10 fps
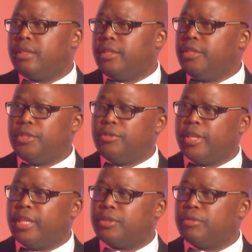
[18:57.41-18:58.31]
These
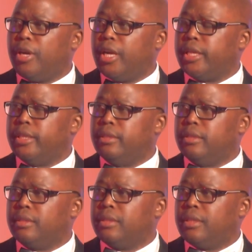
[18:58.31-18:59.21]
students who are
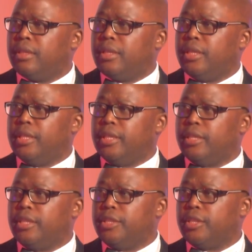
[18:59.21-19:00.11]
in
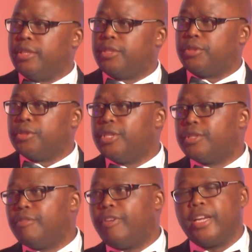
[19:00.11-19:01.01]

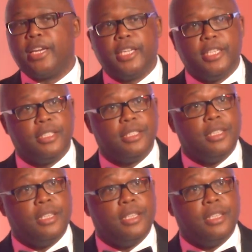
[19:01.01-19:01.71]
institutions of higher learning,